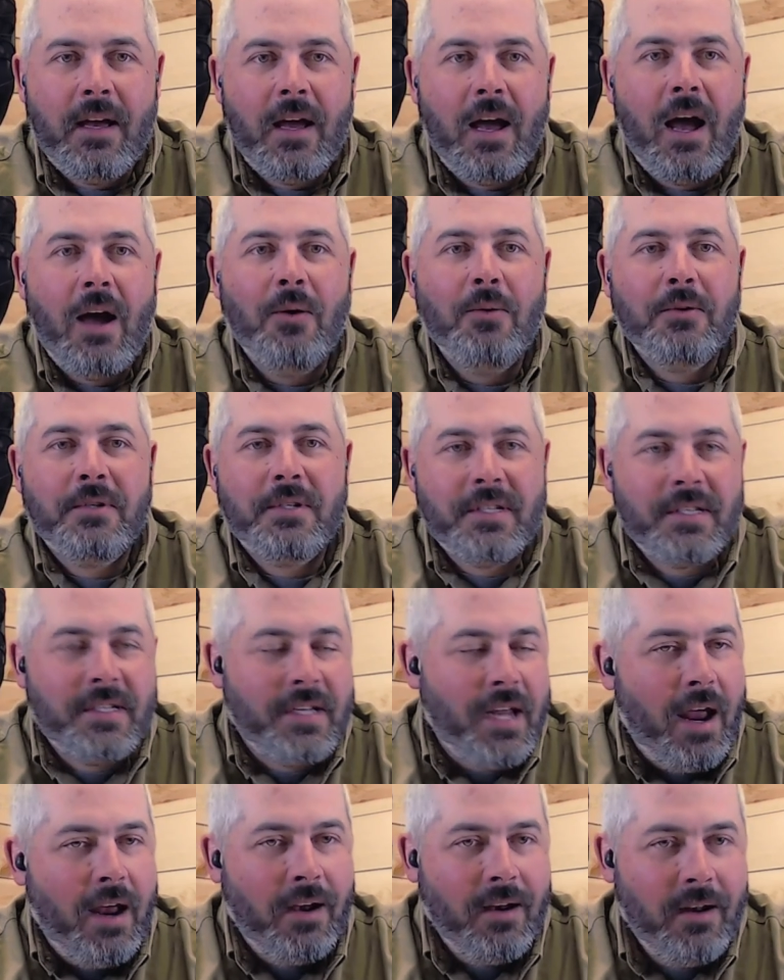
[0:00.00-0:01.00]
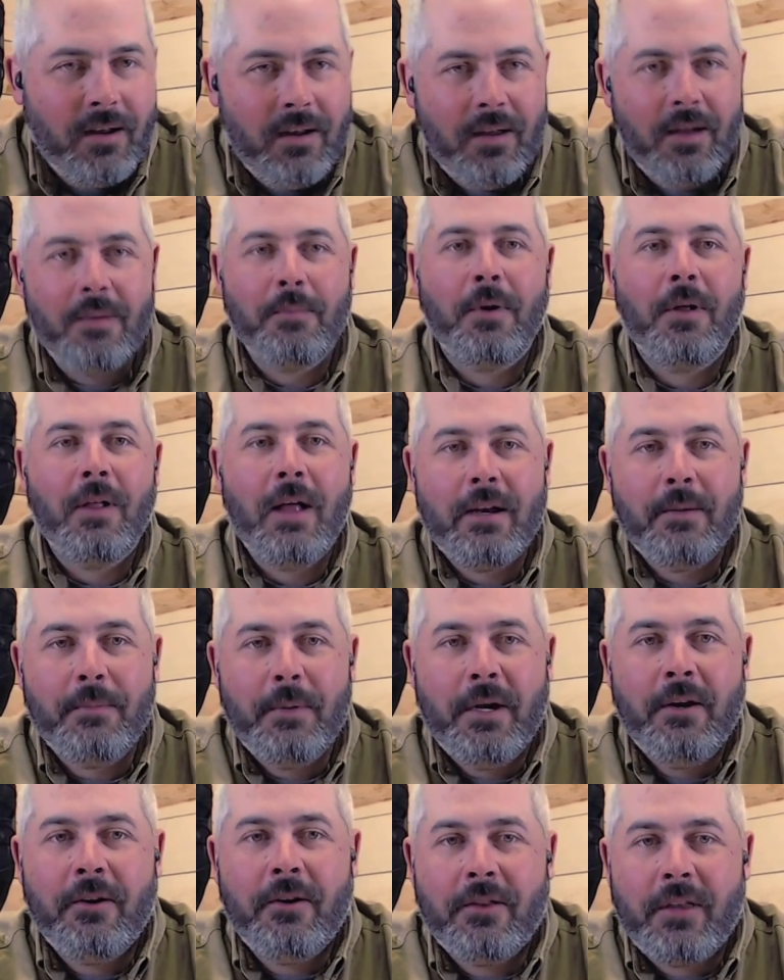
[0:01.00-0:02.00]
Outstanding. I'm glad to be
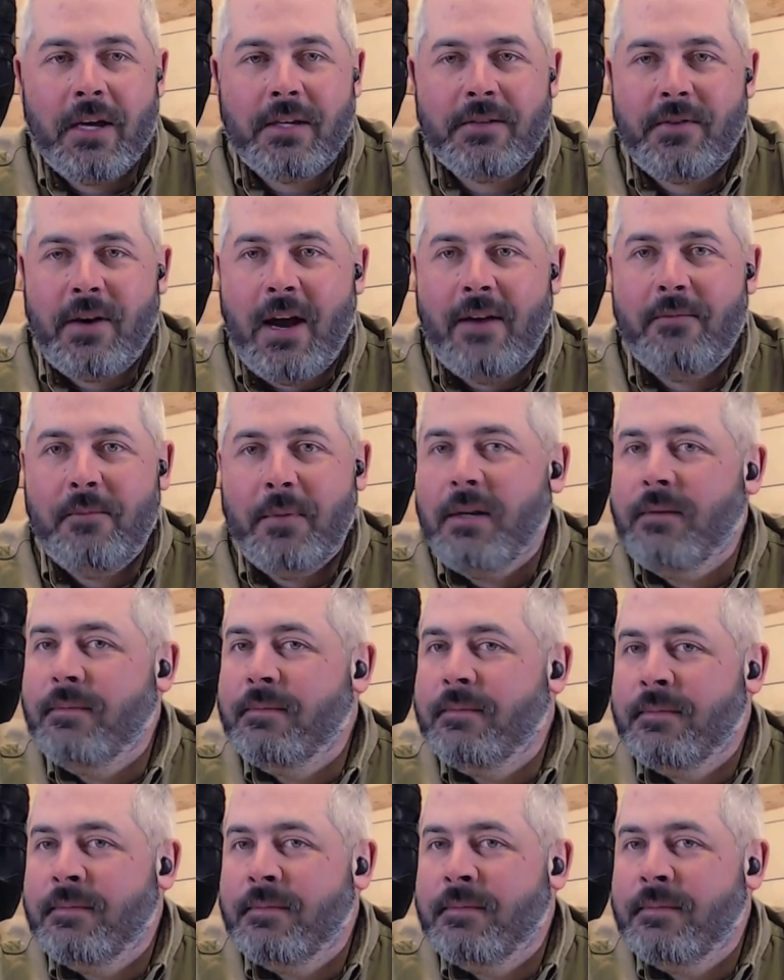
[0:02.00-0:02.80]
here. Thanks for having me.